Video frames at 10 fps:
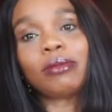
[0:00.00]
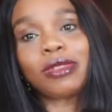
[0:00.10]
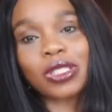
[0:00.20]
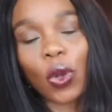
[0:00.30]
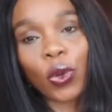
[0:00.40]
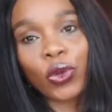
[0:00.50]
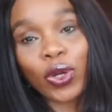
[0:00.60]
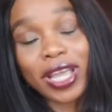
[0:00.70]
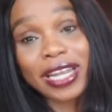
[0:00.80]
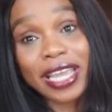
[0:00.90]
So you
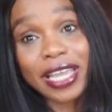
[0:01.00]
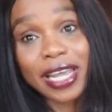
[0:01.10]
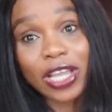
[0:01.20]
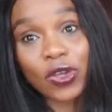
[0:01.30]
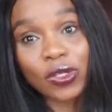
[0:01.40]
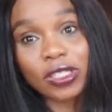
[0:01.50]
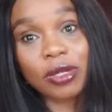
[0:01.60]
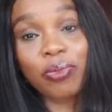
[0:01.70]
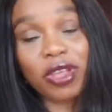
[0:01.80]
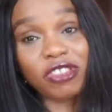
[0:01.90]
can either use
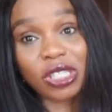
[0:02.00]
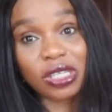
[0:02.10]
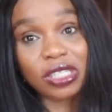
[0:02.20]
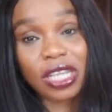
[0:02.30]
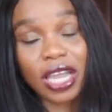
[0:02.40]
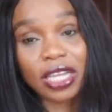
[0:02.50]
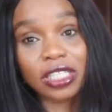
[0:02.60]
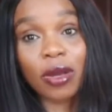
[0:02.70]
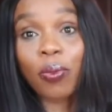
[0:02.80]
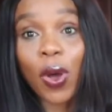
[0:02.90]
the beef sausage,
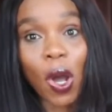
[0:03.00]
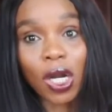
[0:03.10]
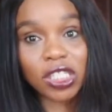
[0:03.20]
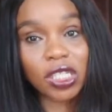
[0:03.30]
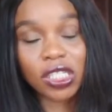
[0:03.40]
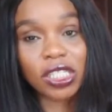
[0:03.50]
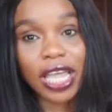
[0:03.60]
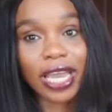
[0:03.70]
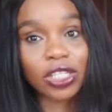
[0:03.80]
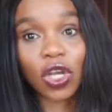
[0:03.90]
pork
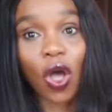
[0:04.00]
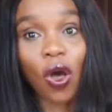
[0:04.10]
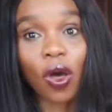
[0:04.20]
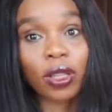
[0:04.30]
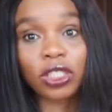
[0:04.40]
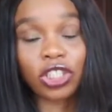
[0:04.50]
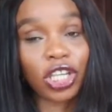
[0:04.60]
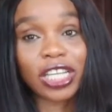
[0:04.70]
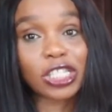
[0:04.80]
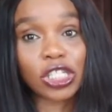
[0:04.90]
sausage, or the
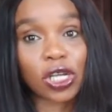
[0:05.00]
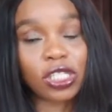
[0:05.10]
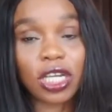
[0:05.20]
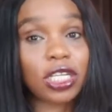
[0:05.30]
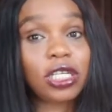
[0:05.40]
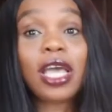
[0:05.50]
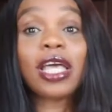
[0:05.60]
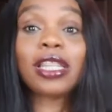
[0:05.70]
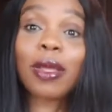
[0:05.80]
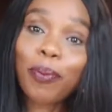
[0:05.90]
chicken sausage,
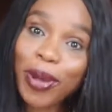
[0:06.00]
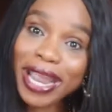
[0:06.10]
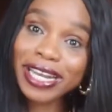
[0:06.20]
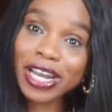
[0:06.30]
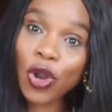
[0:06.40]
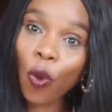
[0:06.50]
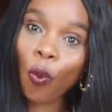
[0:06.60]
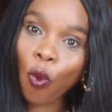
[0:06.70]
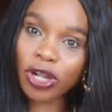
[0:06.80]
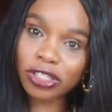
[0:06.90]
depending
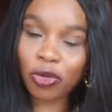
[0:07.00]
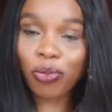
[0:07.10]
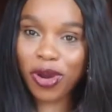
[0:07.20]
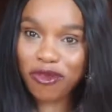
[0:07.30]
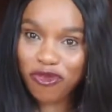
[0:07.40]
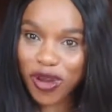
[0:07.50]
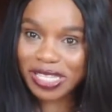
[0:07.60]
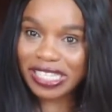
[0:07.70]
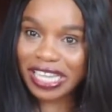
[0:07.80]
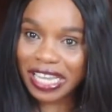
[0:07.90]
on what your
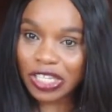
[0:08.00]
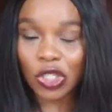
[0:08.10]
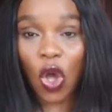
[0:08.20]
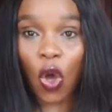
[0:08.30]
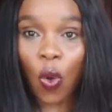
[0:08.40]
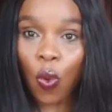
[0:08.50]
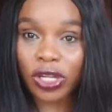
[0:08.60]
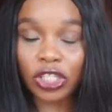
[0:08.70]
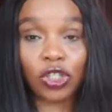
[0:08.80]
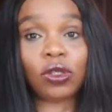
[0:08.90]
preference is or
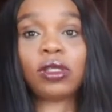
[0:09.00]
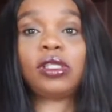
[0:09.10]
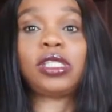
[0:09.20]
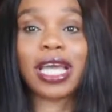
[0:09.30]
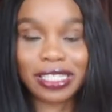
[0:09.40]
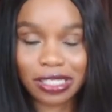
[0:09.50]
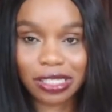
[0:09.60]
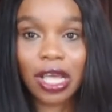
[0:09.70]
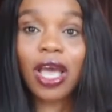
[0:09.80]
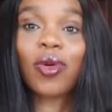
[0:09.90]
what your
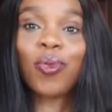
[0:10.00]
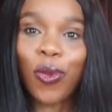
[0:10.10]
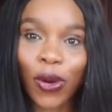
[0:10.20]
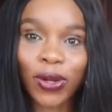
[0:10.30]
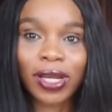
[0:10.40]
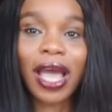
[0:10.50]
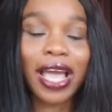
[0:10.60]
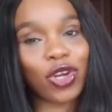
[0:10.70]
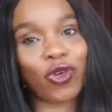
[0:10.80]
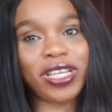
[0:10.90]
taste bud
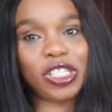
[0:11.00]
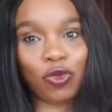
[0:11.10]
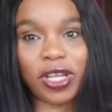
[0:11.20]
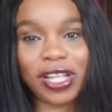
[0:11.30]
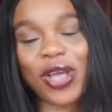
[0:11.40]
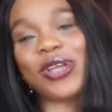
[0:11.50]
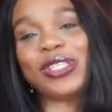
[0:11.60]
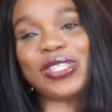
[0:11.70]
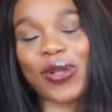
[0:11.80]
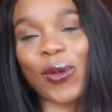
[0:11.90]
agrees with.
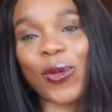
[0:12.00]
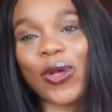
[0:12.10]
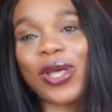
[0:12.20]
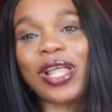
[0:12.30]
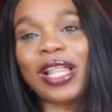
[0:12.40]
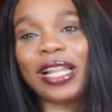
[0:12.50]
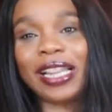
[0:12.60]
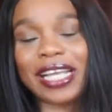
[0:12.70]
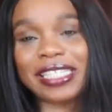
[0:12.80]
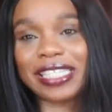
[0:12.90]
So
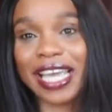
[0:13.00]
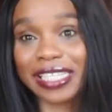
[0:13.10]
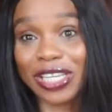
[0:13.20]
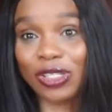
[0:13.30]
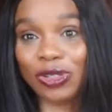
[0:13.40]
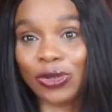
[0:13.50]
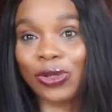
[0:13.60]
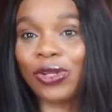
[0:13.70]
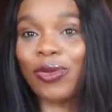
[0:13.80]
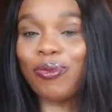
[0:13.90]
let's get
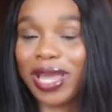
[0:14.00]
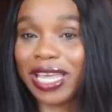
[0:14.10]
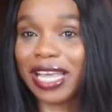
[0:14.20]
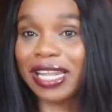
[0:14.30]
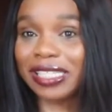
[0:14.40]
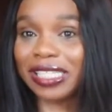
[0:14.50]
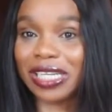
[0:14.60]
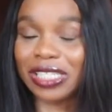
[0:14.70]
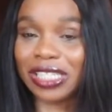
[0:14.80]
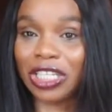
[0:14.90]
into making the
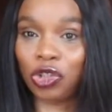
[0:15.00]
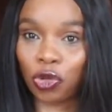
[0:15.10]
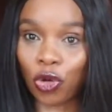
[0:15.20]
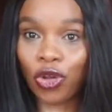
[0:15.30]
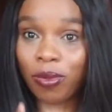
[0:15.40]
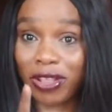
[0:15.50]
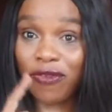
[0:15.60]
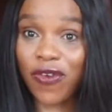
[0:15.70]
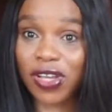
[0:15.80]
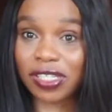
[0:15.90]
sausage roll. But
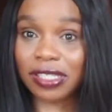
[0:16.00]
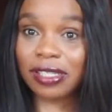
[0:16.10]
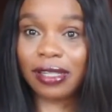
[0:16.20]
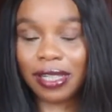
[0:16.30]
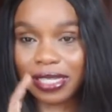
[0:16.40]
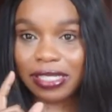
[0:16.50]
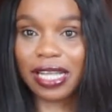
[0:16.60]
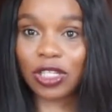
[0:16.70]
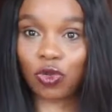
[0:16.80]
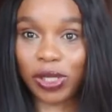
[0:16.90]
first, let's
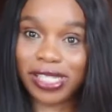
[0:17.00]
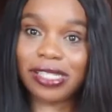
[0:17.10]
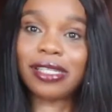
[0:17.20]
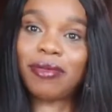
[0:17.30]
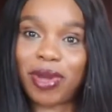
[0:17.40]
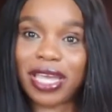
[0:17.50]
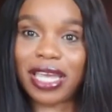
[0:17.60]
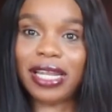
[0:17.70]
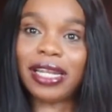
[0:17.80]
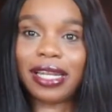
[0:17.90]
start with
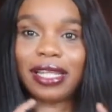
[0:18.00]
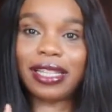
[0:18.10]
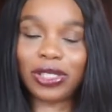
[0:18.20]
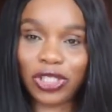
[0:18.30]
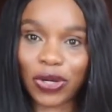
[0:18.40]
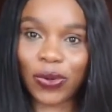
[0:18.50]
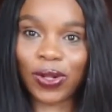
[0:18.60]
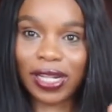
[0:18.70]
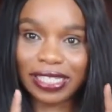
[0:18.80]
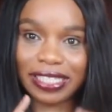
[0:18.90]
making the
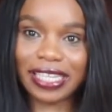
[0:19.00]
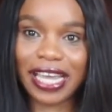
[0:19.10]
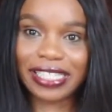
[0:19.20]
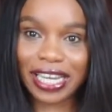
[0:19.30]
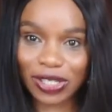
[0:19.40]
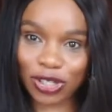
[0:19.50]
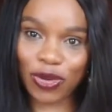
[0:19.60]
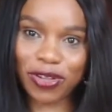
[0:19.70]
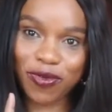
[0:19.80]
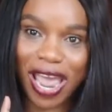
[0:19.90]
dough. Let's get into
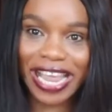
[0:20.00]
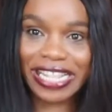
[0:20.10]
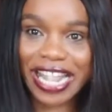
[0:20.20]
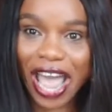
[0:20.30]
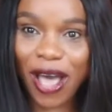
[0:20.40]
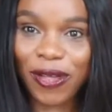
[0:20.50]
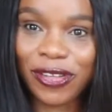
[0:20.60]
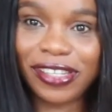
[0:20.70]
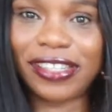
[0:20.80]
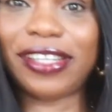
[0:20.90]
it right now.